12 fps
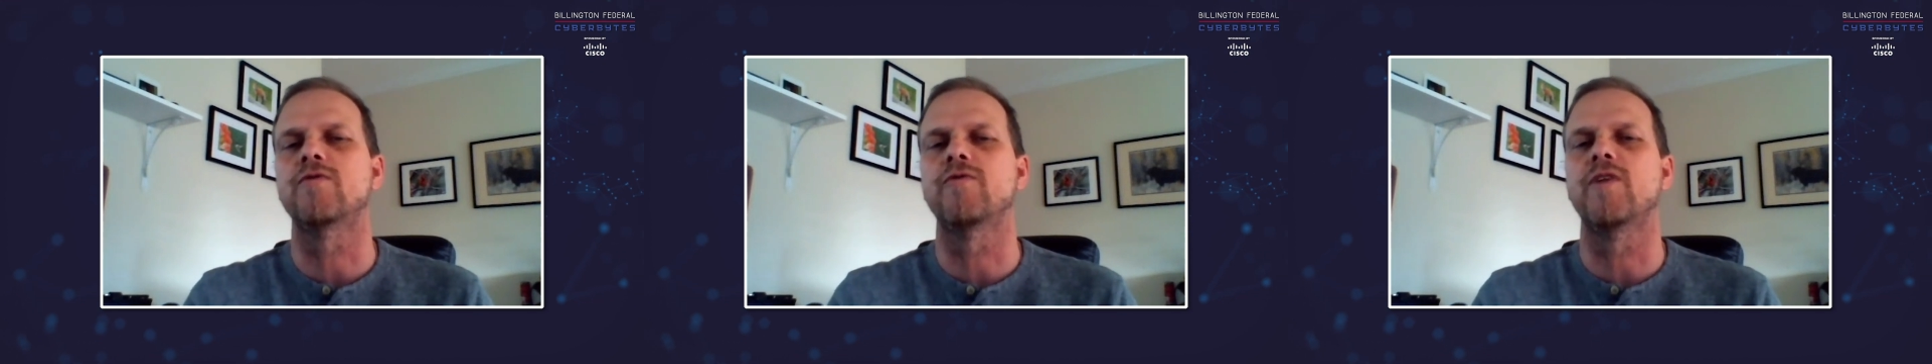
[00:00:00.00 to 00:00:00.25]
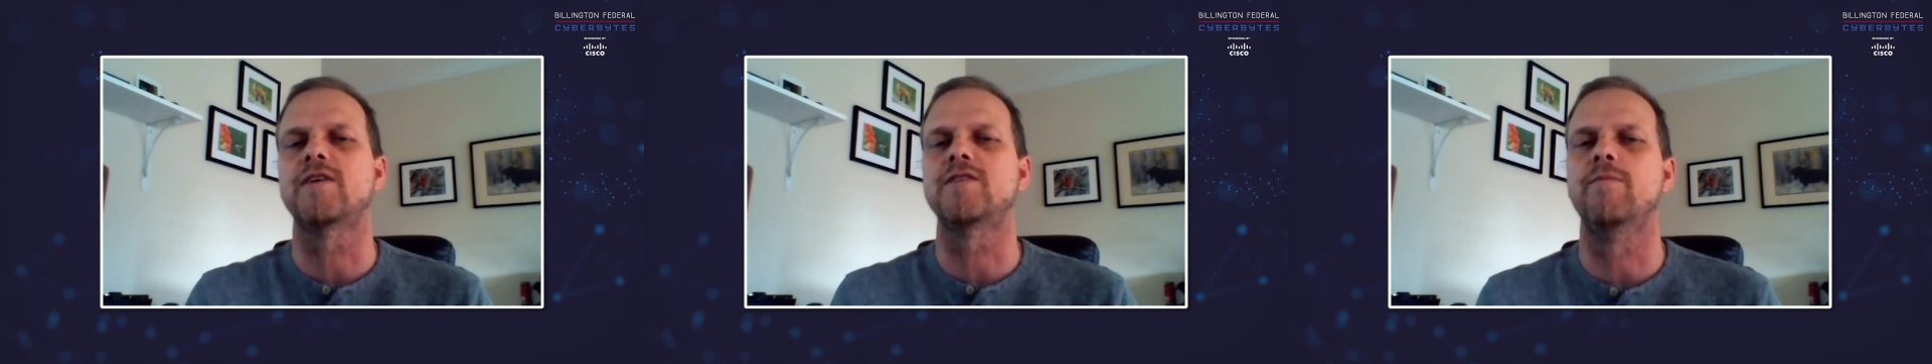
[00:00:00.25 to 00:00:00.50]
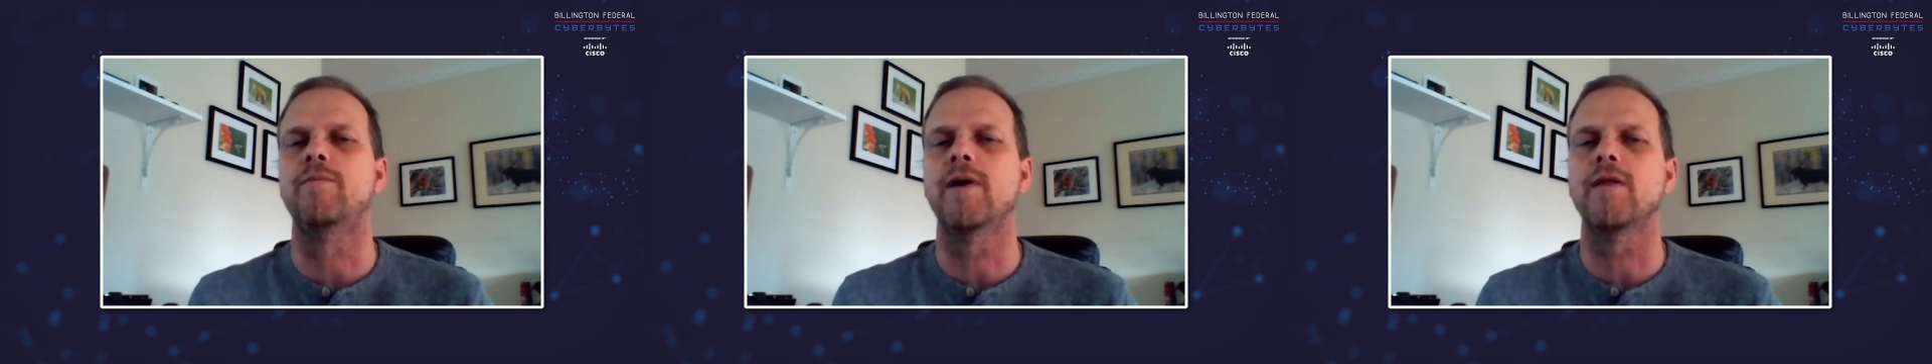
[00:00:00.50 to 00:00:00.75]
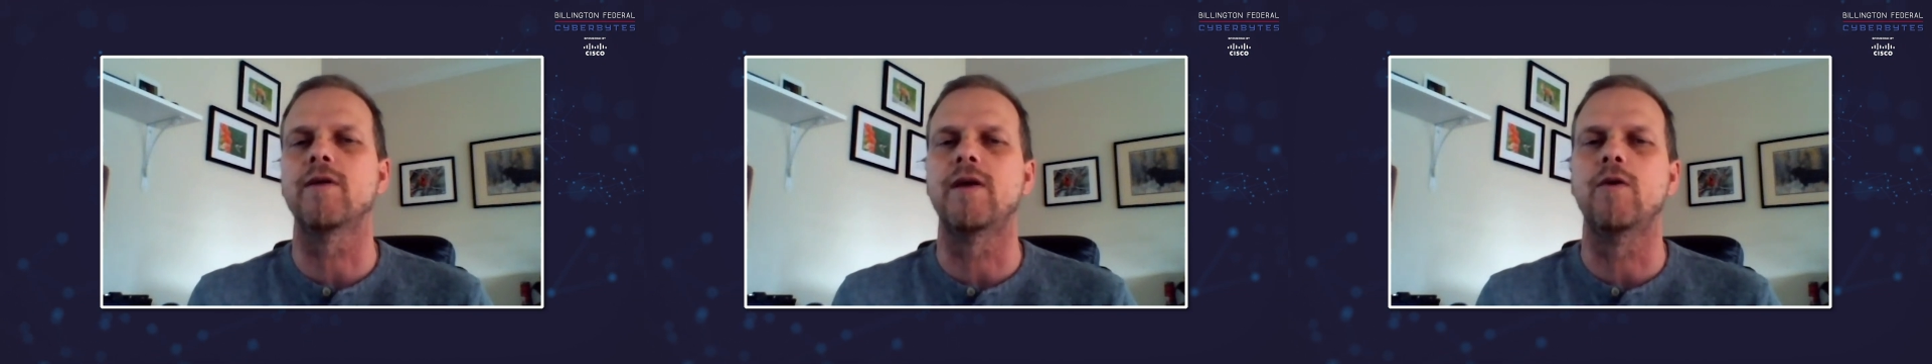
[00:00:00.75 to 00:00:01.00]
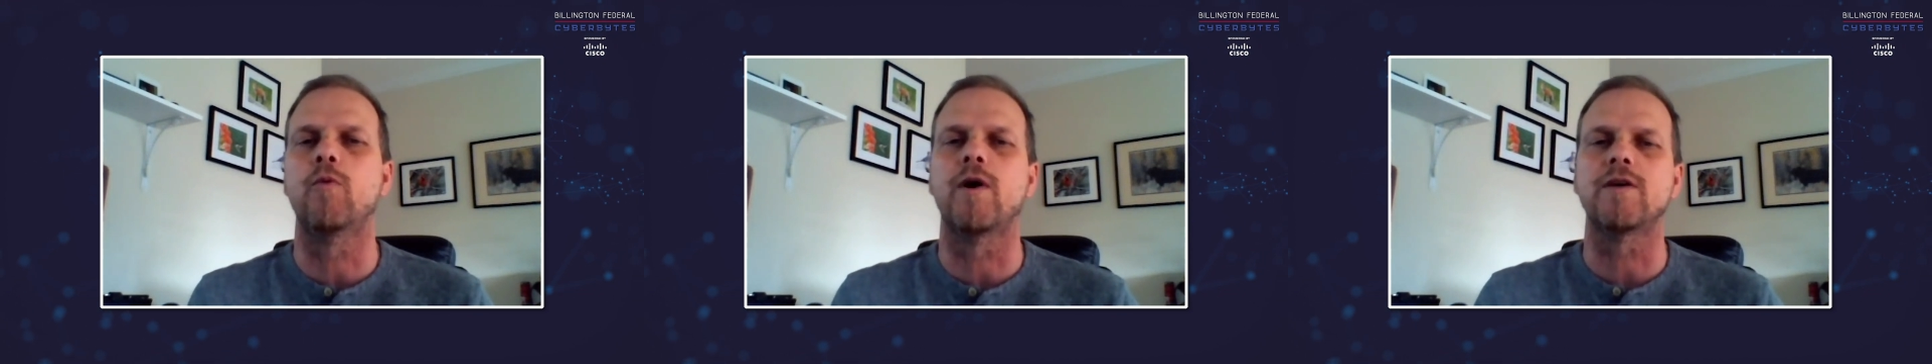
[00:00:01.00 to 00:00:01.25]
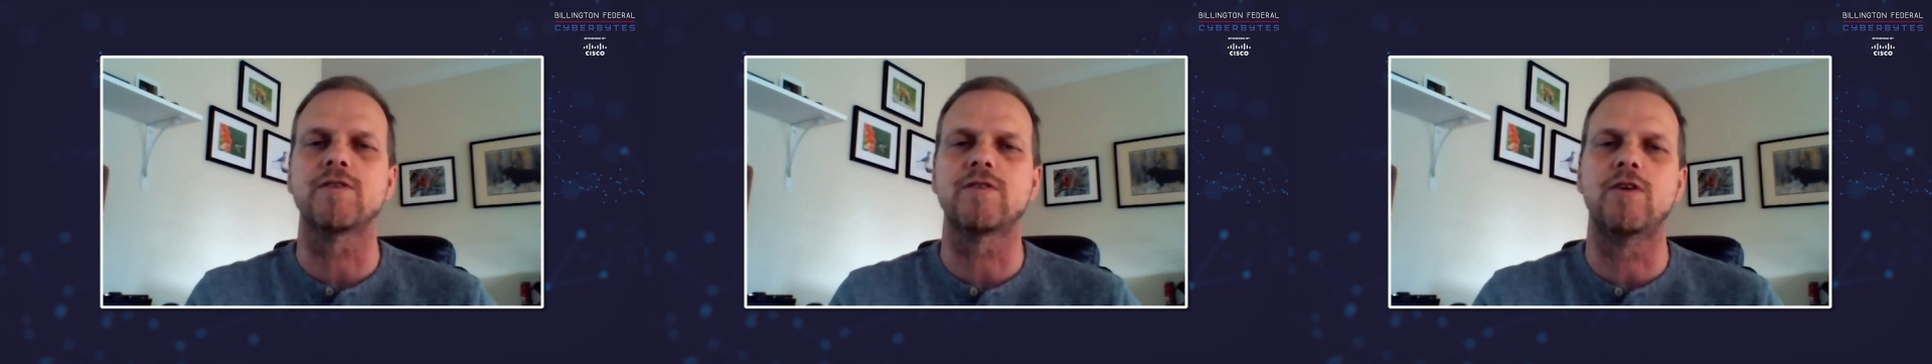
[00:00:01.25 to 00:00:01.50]
flexibility while
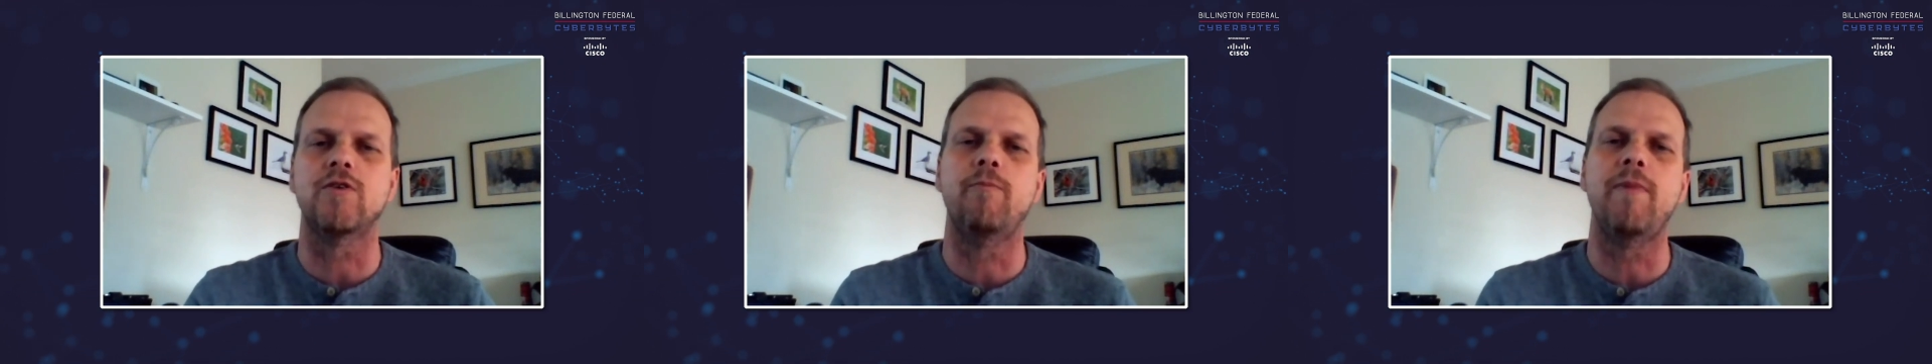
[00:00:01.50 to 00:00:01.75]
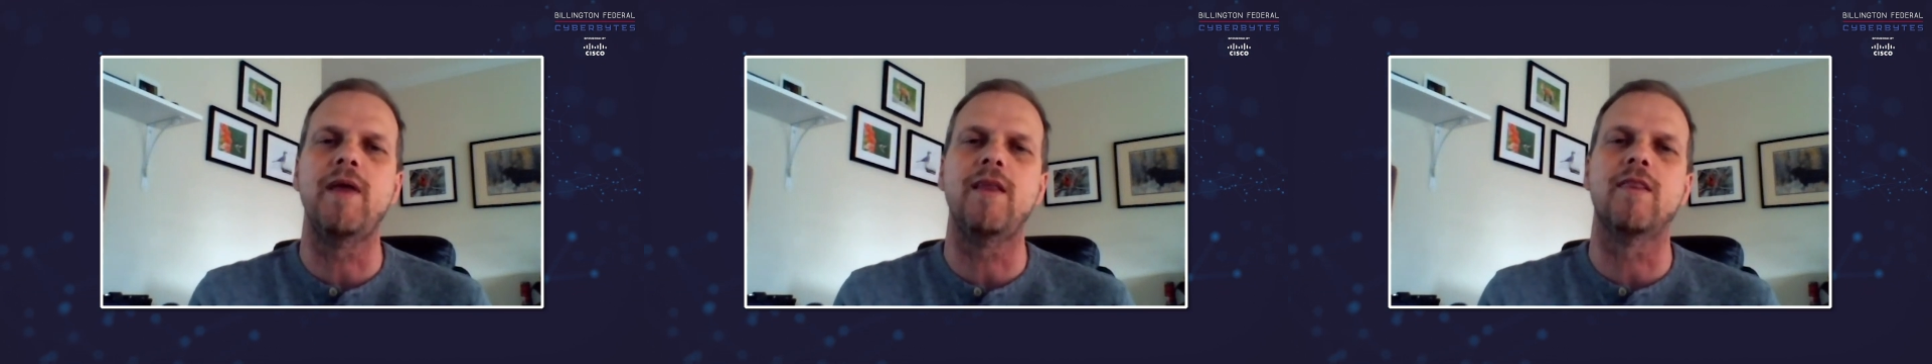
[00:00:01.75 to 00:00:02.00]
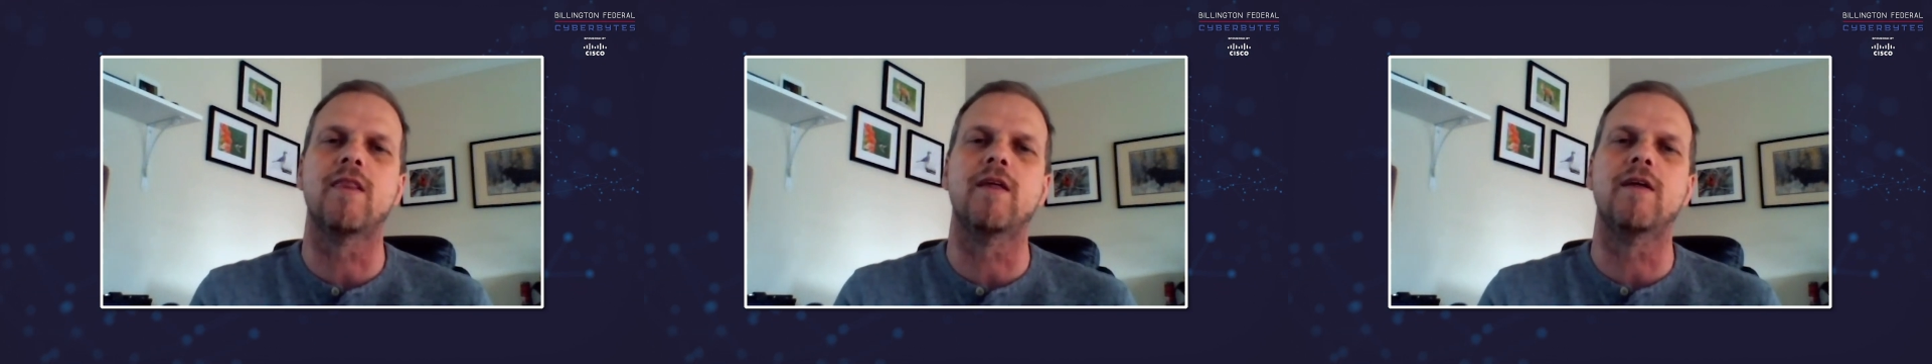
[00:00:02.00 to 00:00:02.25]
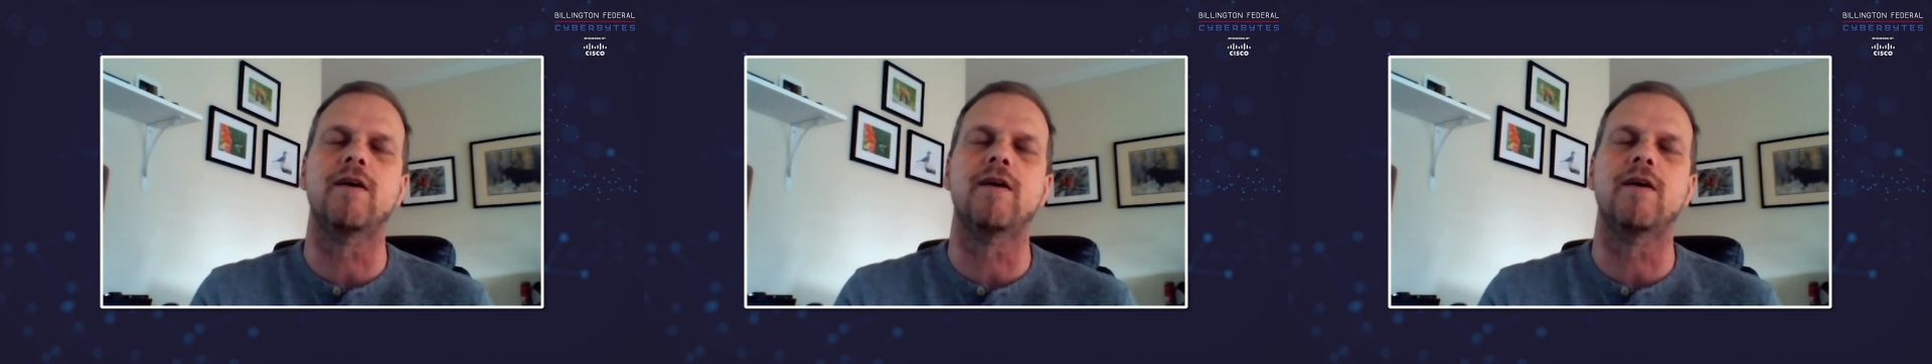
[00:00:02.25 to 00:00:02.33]
still meeting